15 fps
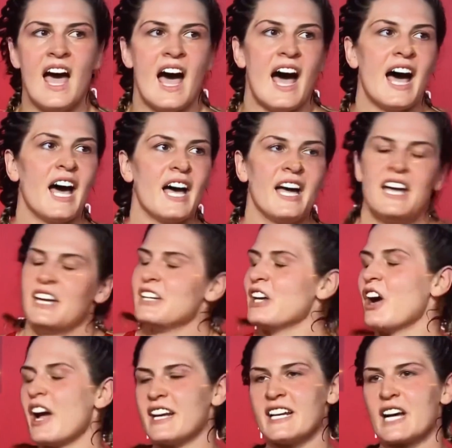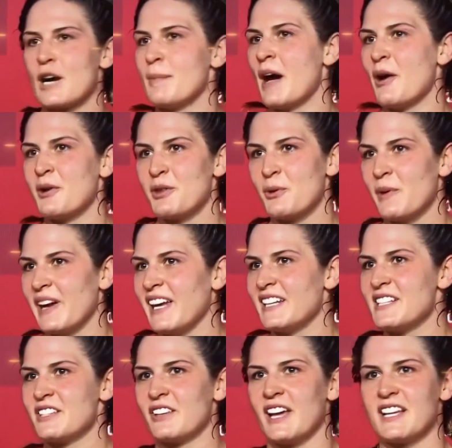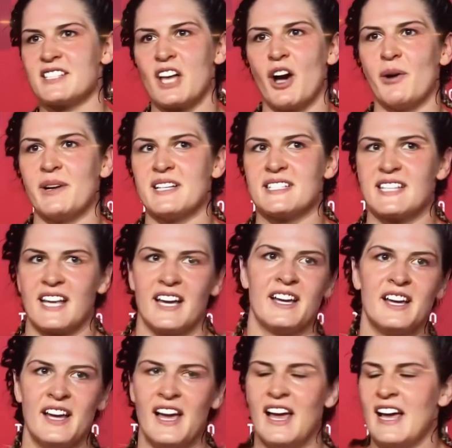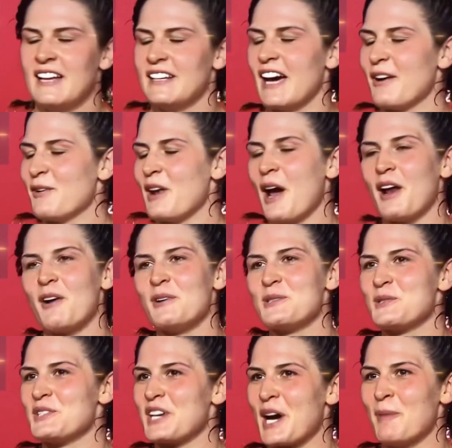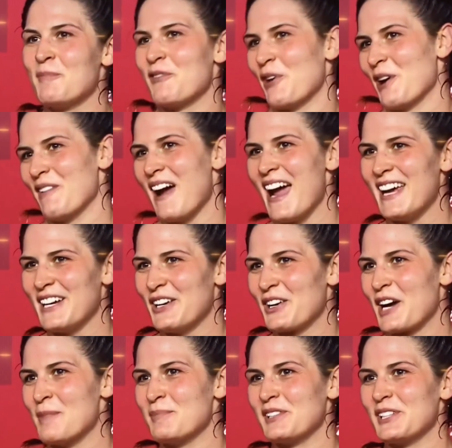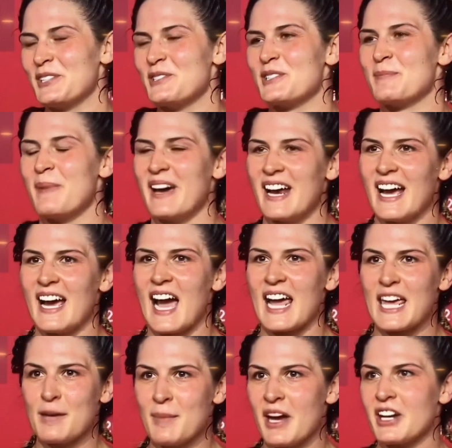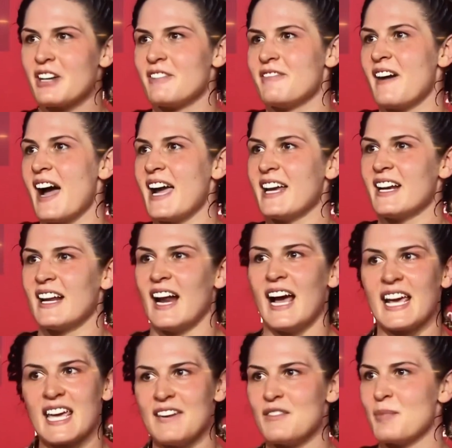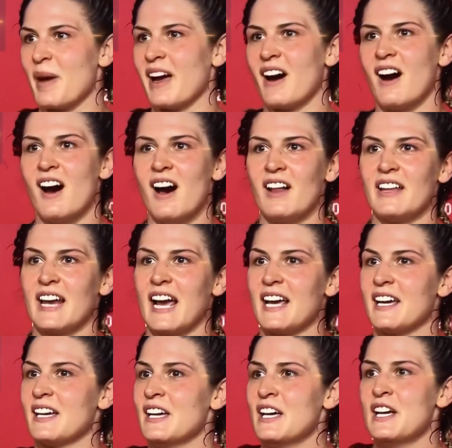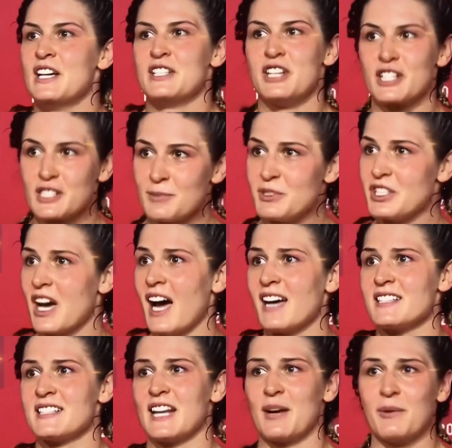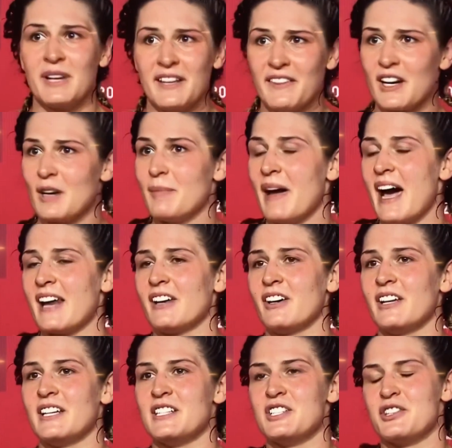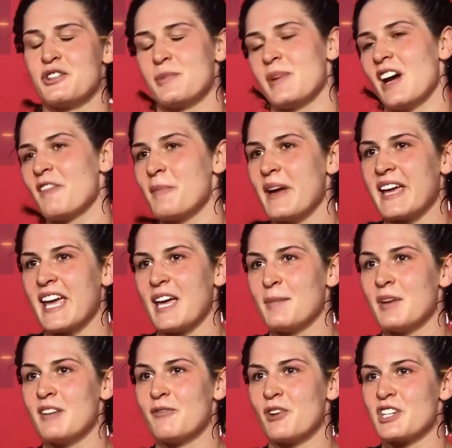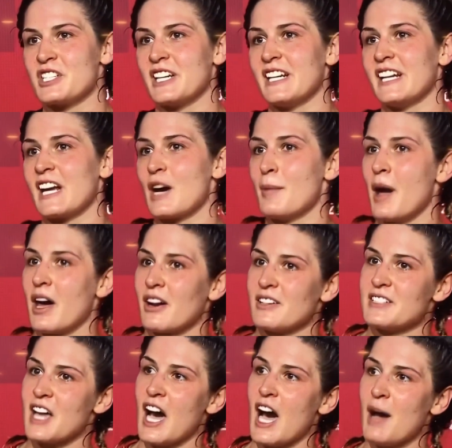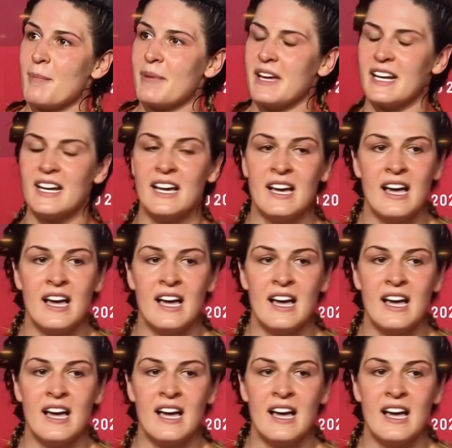I didn't come out with a win, so that's always not always what you come for, right? You don't come to lose. But I came out here to fight, and I gave it my all, and I took some shots, and I went in there and battled, and she threw me off my game, and unfortunately I didn't come out on top. And